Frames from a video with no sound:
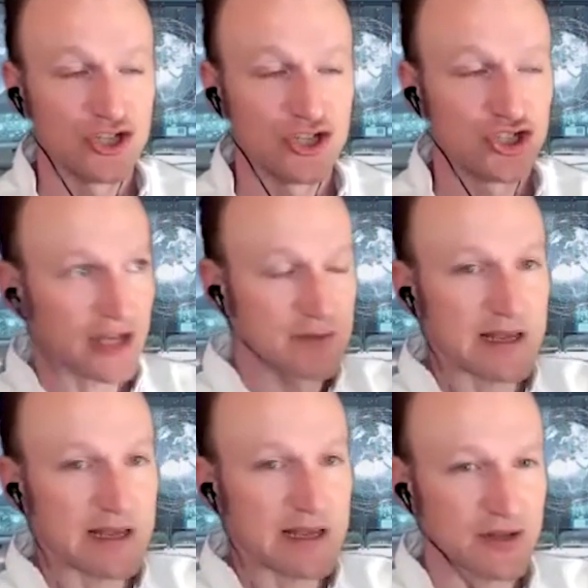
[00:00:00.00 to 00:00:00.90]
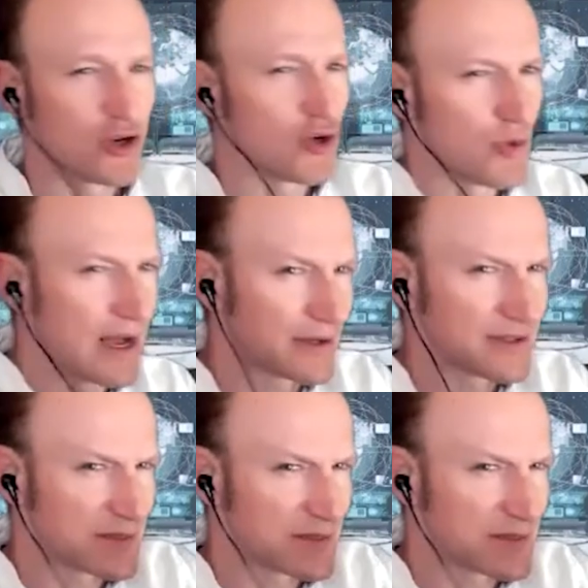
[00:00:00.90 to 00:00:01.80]
just based on who
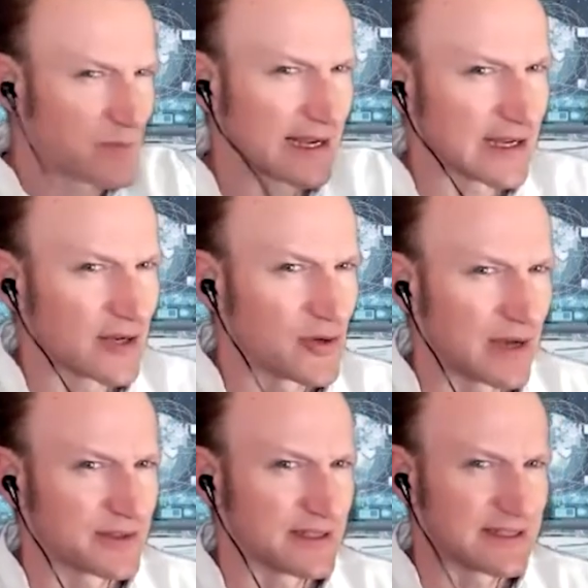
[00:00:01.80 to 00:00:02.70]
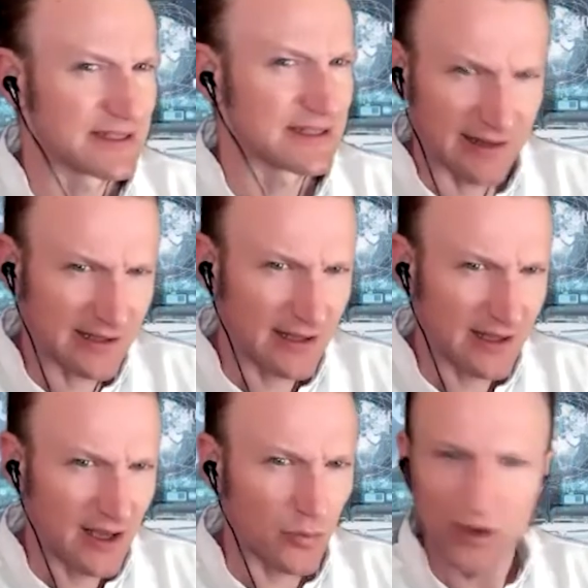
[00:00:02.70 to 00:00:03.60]
else is buying and who else yeah. is selling
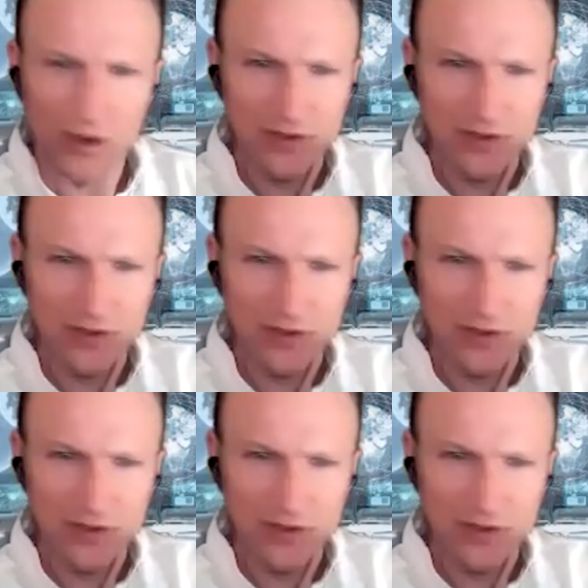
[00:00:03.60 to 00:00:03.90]
with yeah.